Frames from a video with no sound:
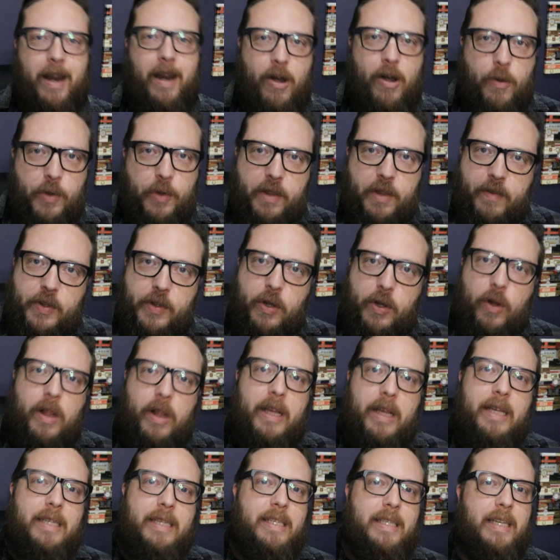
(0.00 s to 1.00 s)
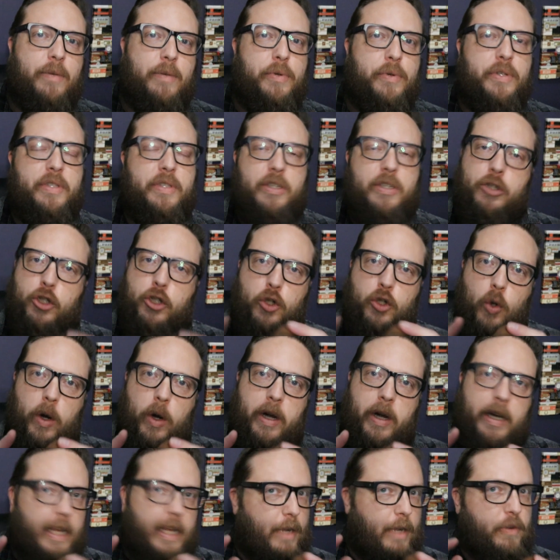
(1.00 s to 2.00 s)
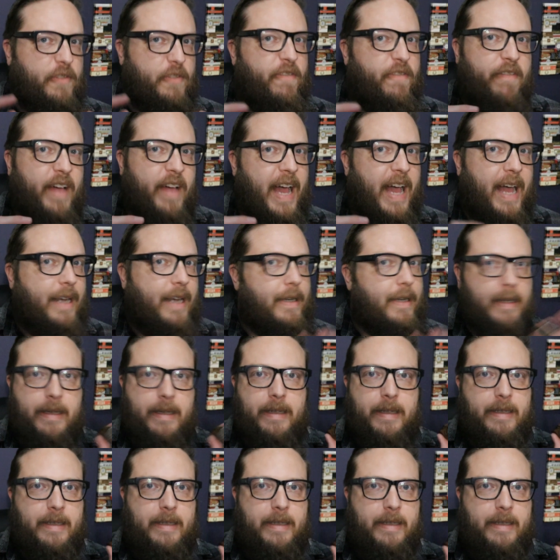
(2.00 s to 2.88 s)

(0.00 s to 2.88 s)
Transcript: I don't know what the Vitola is. It was short, it was fat,